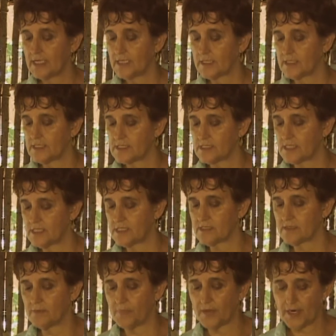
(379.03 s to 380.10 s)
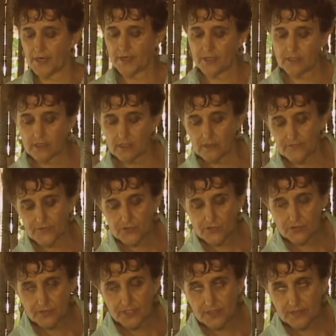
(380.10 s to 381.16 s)
This is the bark of the
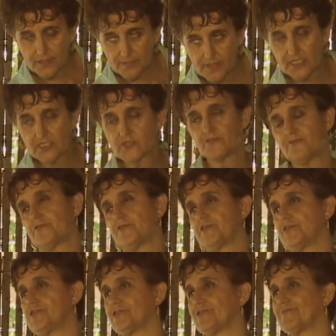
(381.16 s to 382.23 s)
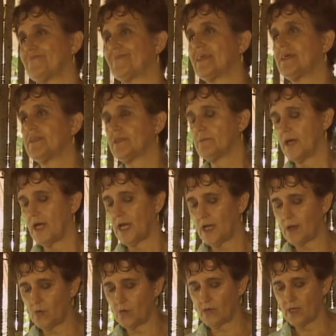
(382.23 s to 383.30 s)
tree that makes the furniture, the
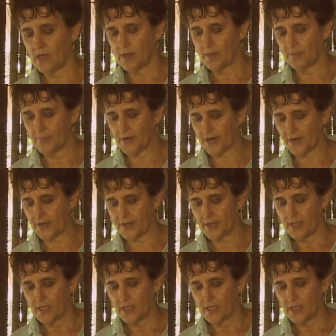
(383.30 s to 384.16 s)
mahawa bark.